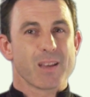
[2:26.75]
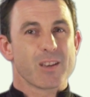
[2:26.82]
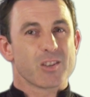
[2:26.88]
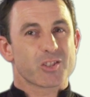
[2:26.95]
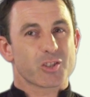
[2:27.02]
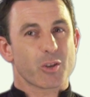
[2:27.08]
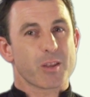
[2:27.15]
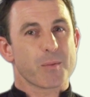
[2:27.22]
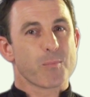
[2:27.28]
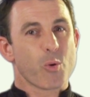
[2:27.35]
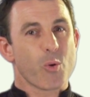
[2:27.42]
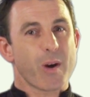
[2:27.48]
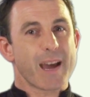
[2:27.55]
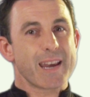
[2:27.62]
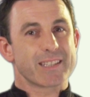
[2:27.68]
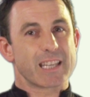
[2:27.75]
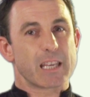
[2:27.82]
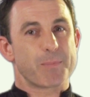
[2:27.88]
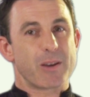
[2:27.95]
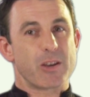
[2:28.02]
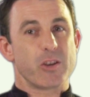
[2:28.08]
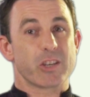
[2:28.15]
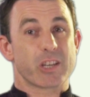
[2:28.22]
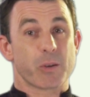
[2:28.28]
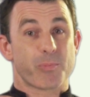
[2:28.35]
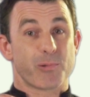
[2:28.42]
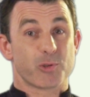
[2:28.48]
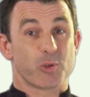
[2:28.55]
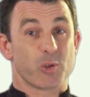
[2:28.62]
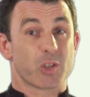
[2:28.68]
So the more ATP you can
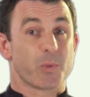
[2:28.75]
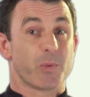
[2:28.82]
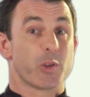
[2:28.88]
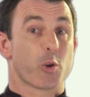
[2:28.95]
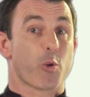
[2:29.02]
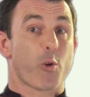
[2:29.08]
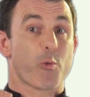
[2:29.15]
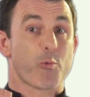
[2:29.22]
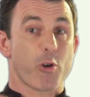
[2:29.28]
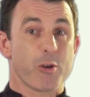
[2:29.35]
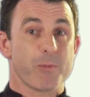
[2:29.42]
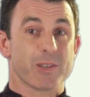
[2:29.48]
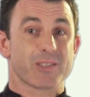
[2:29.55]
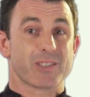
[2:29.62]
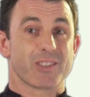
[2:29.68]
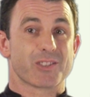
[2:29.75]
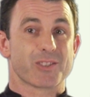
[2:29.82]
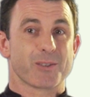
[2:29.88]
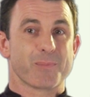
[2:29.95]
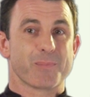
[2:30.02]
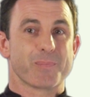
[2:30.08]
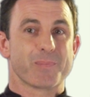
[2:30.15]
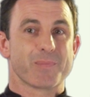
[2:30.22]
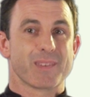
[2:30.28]
produce with your aerobic system,